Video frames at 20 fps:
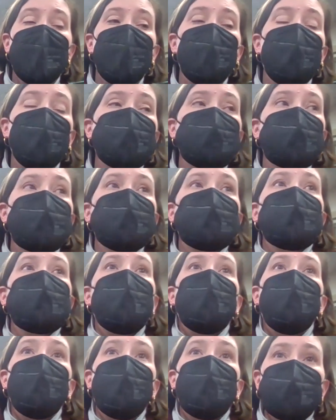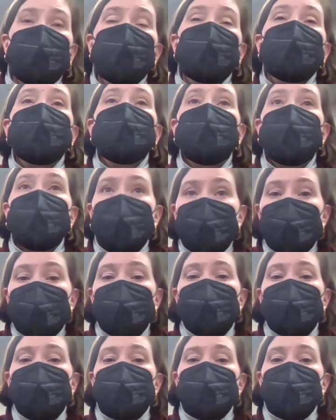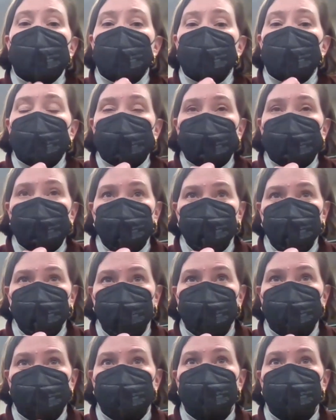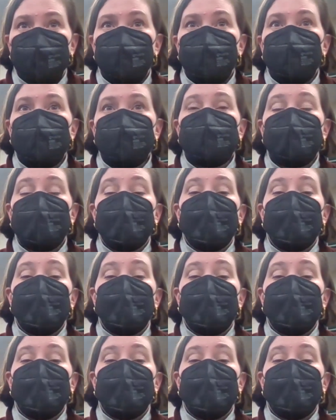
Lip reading: which is what are the needs of the Sutton Public Schools